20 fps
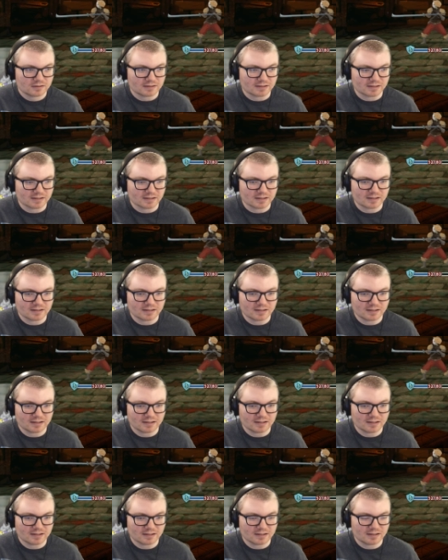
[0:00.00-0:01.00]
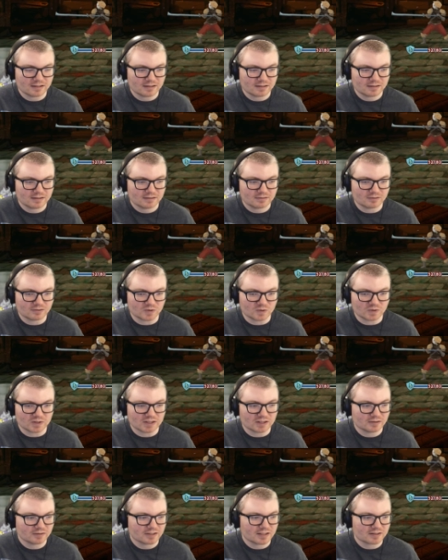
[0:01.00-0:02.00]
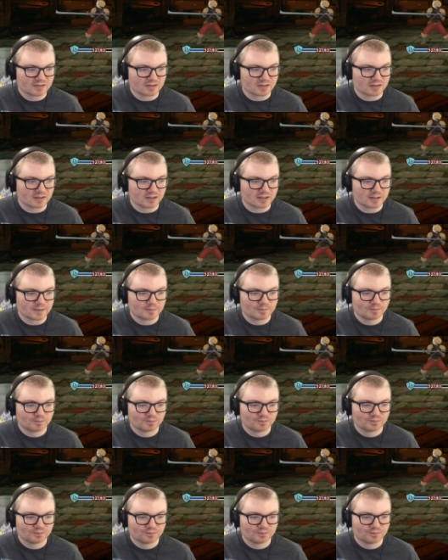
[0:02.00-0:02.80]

Dang it. Oh well, that's alright.